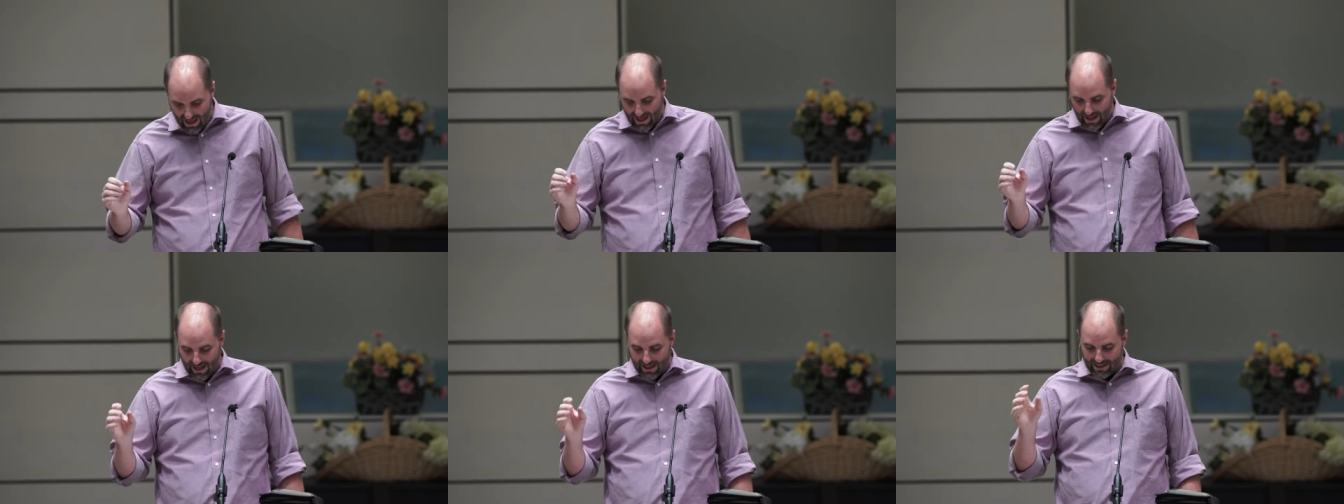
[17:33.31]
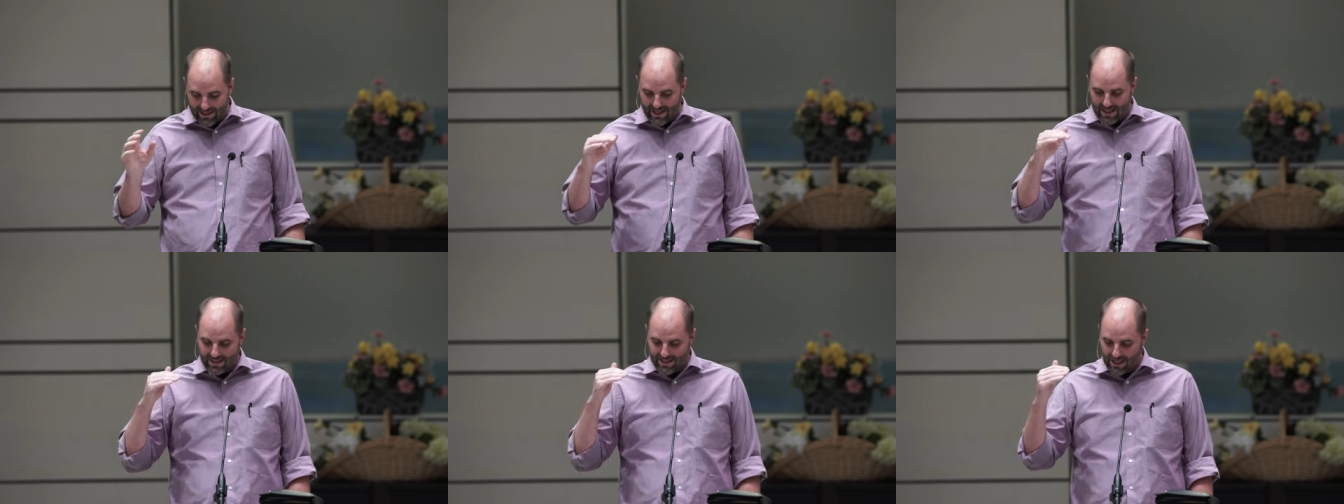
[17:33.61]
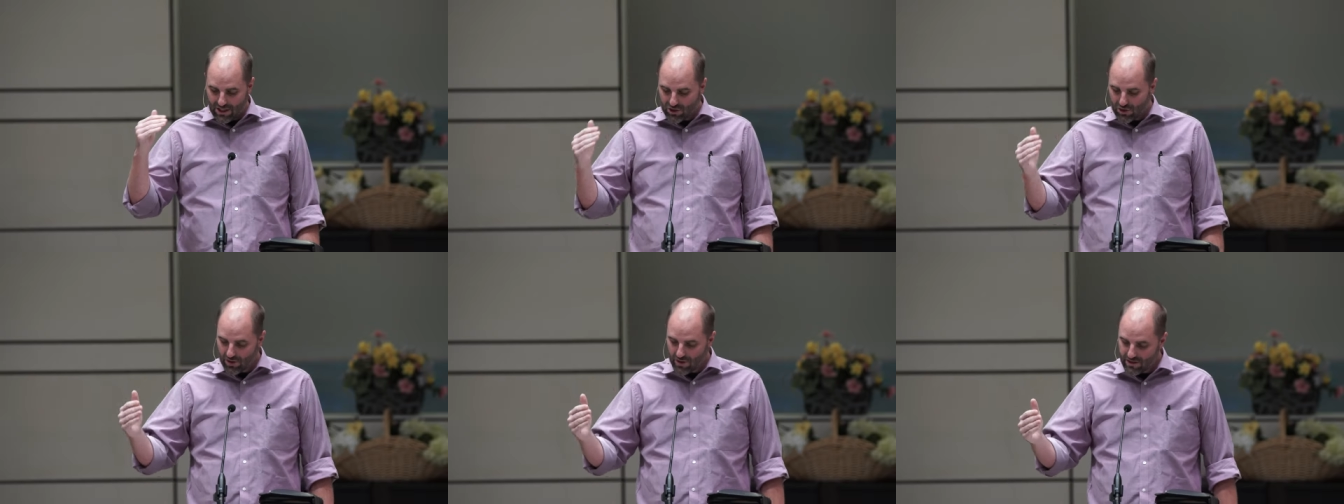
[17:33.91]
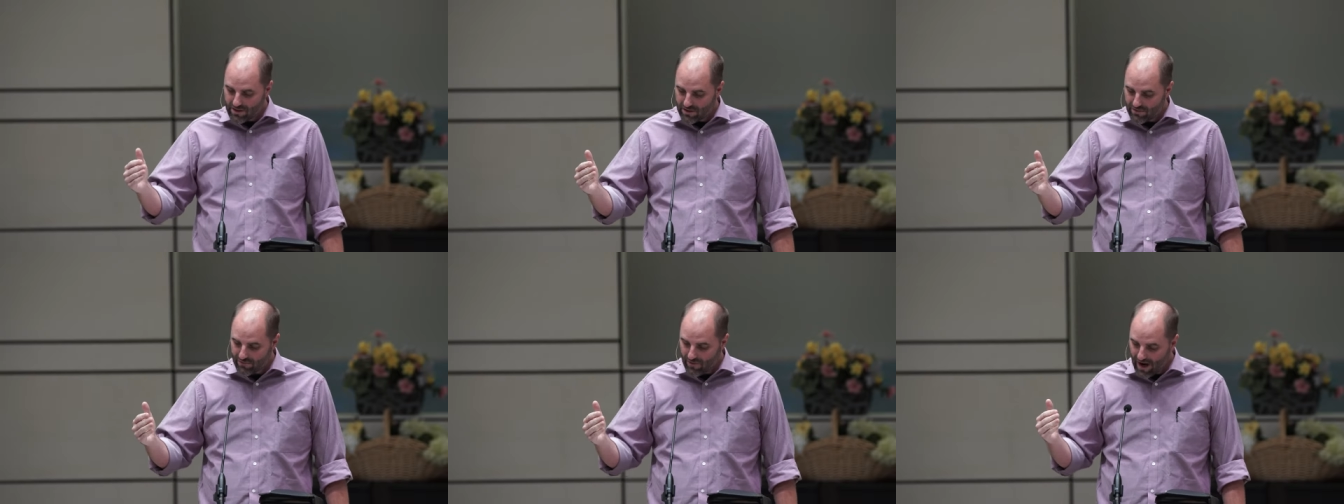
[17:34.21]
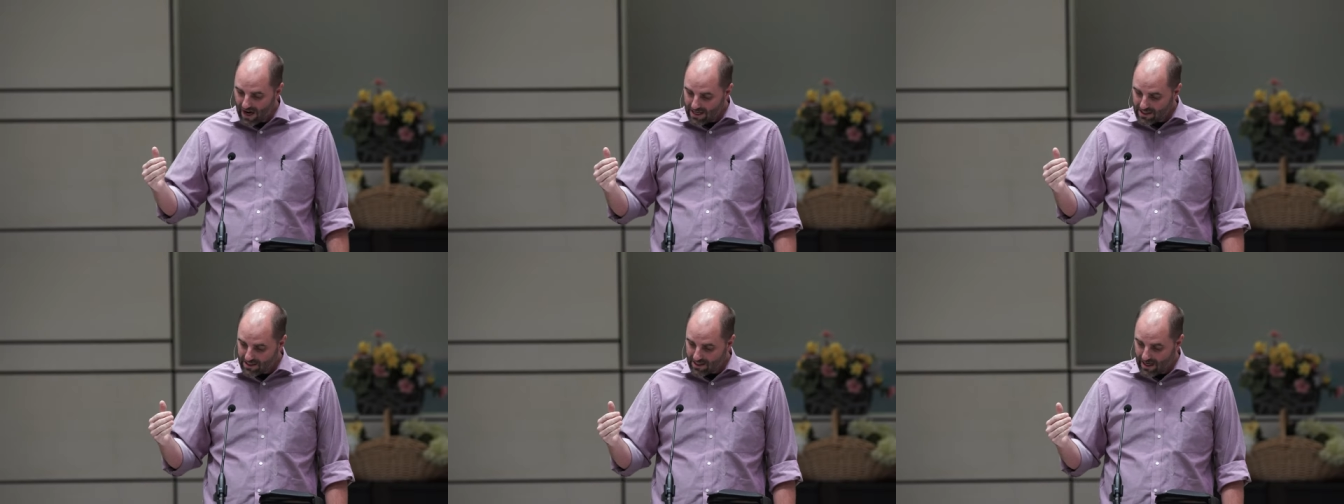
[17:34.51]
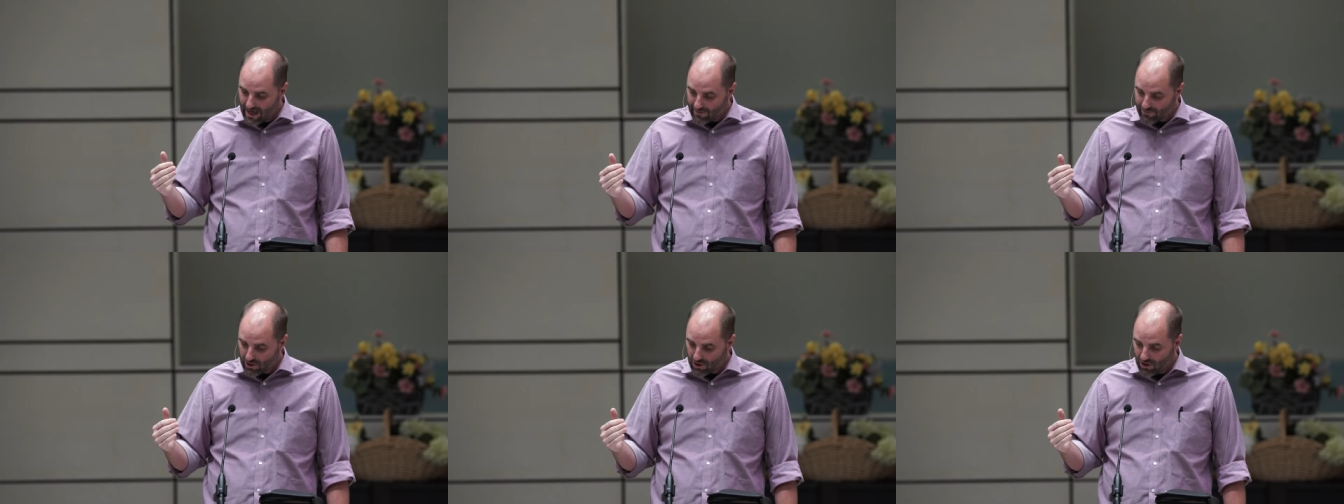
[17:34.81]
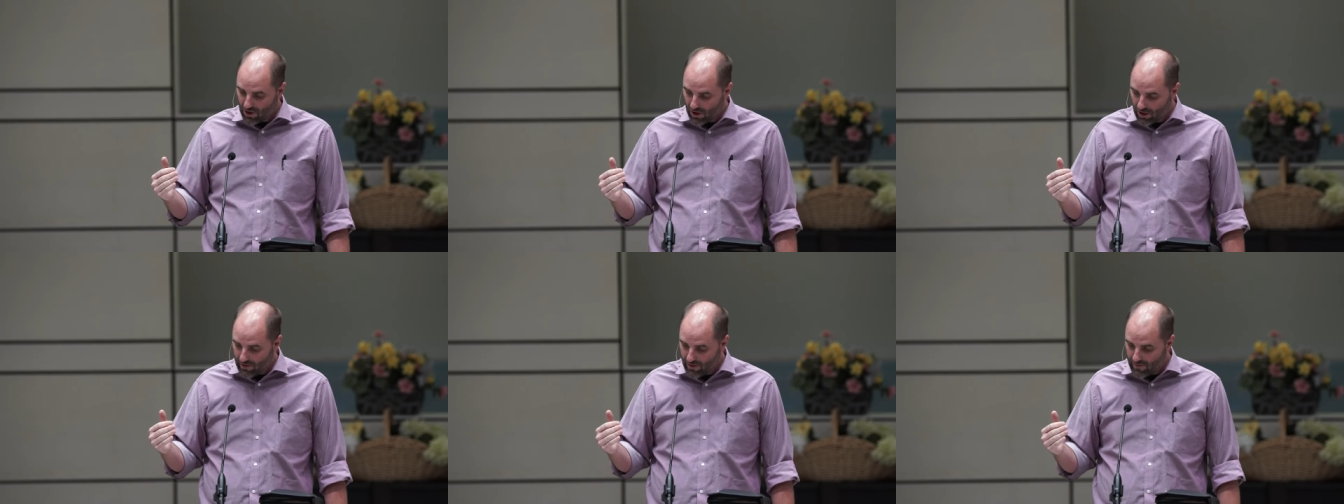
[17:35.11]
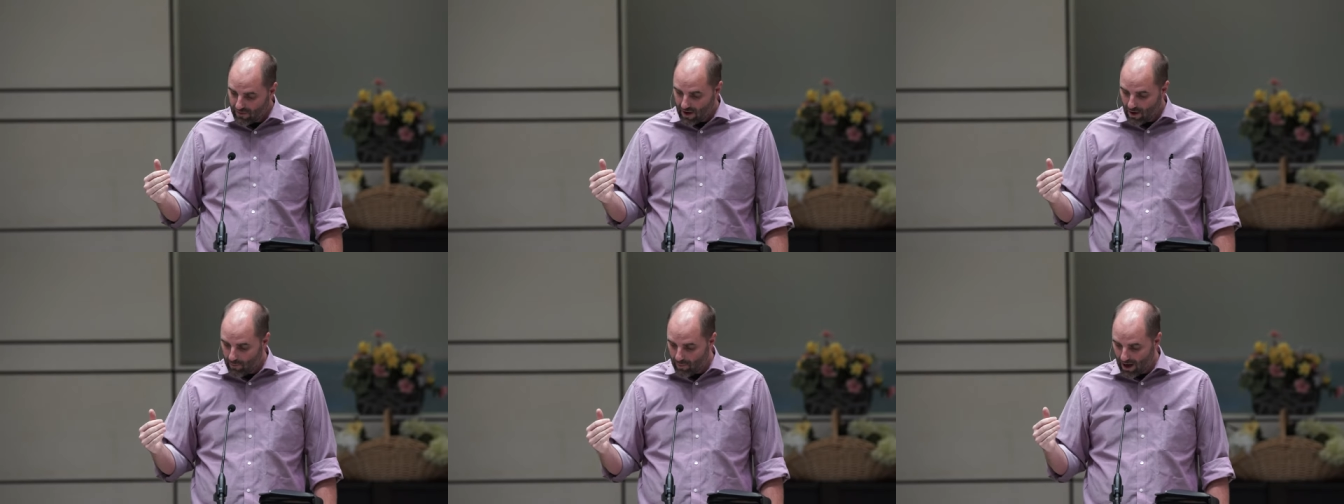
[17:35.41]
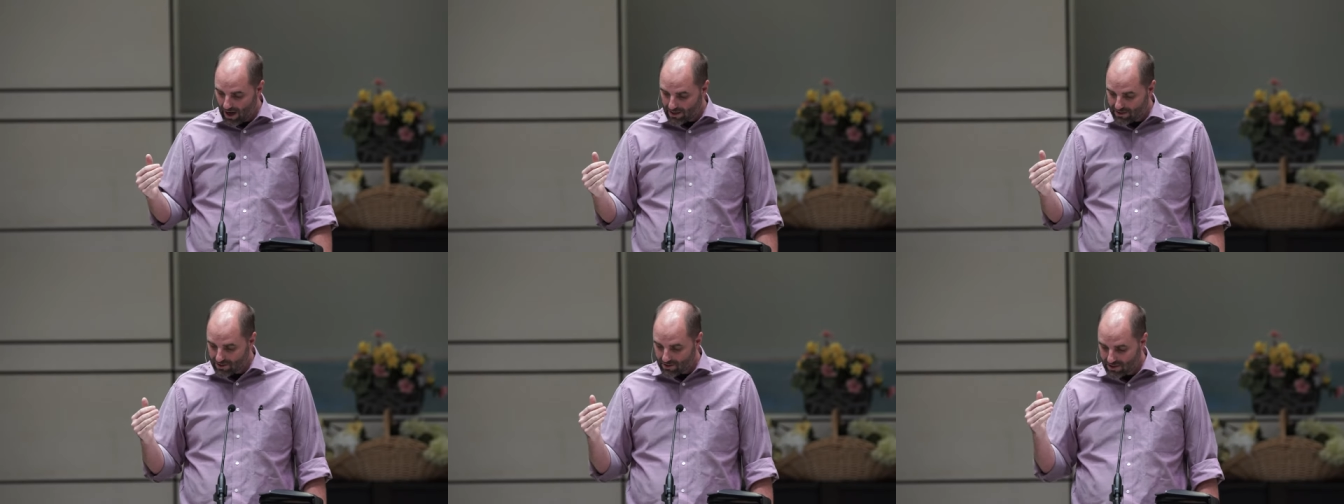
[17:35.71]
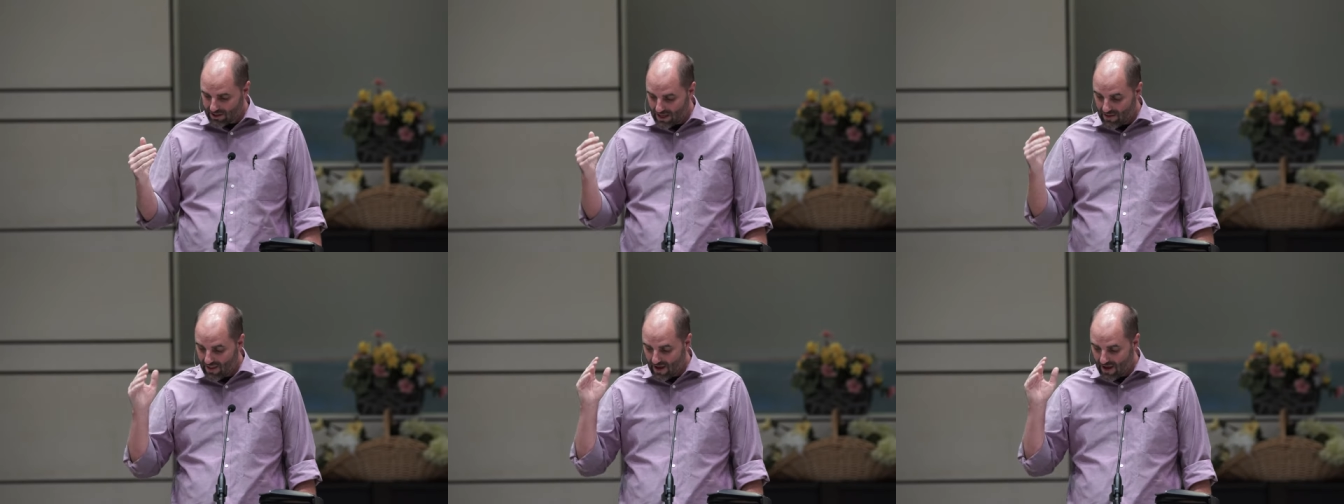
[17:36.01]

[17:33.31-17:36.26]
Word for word: it says, They took his advice, and after calling the apostles in,